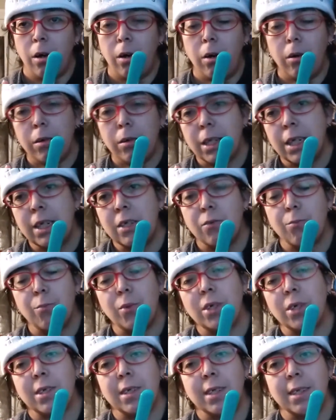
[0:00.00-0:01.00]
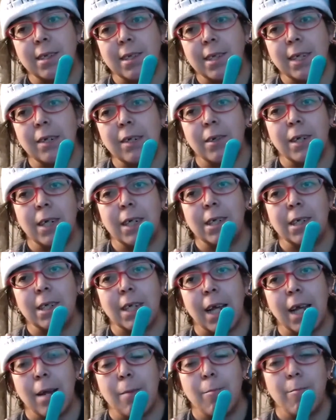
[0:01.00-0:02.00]
all these books in the
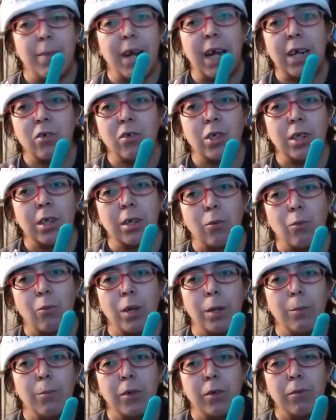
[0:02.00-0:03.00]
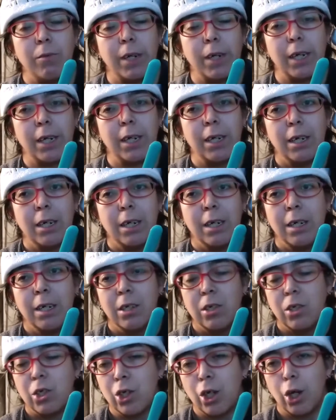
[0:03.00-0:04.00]
series and mash in one movie
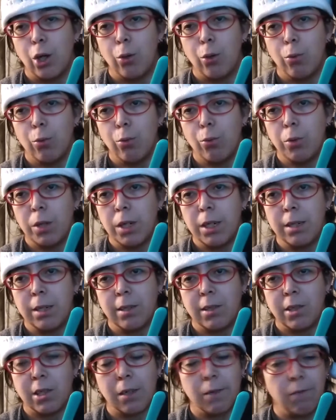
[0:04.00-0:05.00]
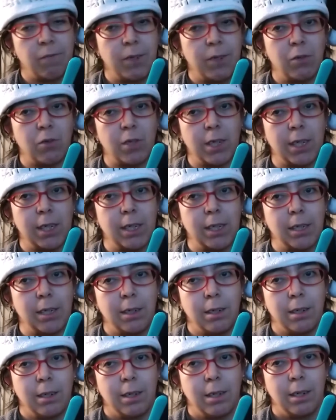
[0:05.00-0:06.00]
so it's
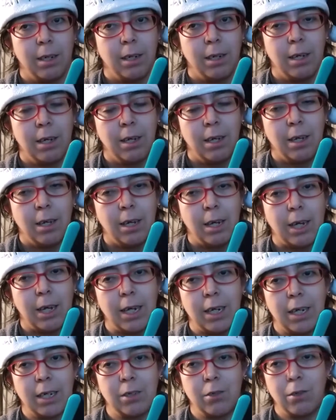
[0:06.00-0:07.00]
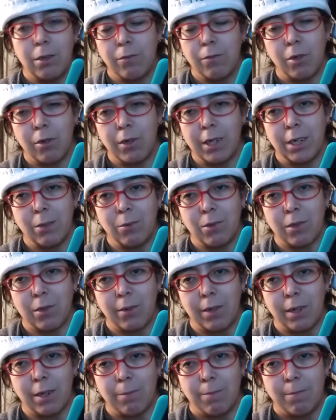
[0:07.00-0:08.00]
confusing and you have no idea what's
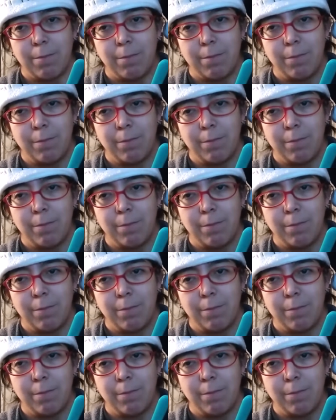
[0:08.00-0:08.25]
going on.